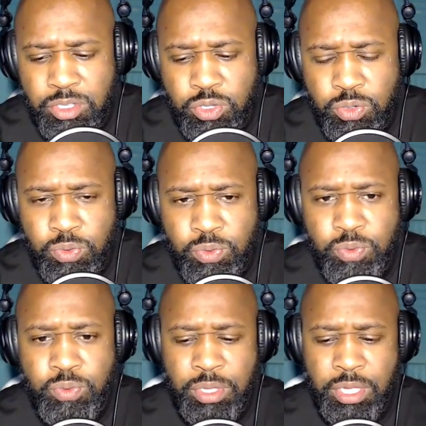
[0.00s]
to
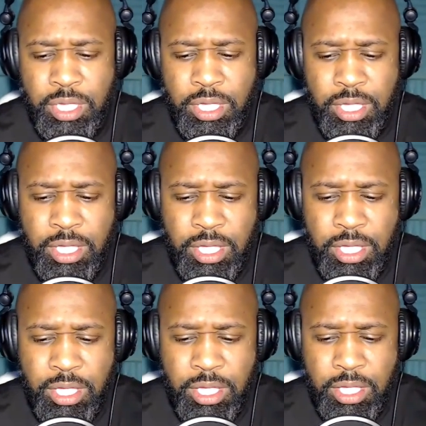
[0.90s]

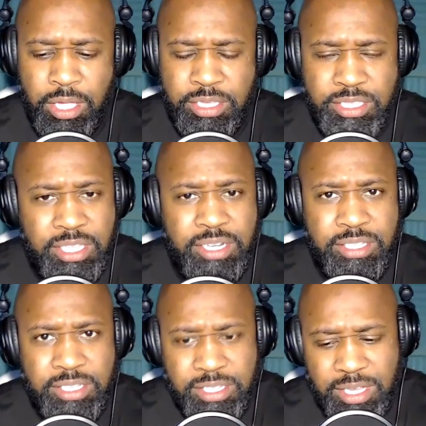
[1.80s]
the citizens